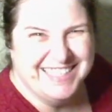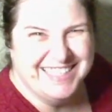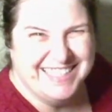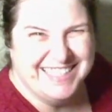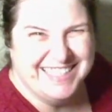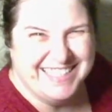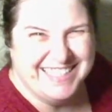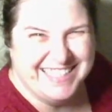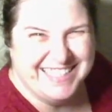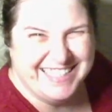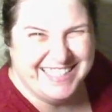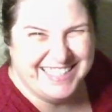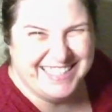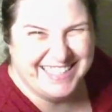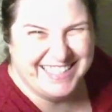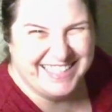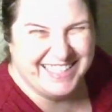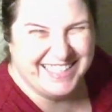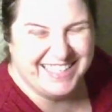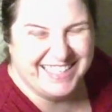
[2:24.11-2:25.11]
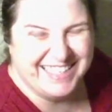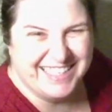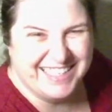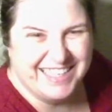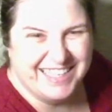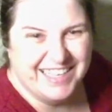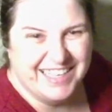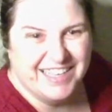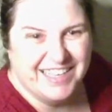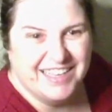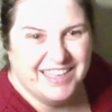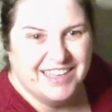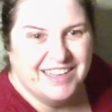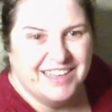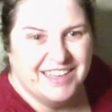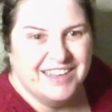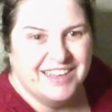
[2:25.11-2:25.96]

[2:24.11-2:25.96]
(silence)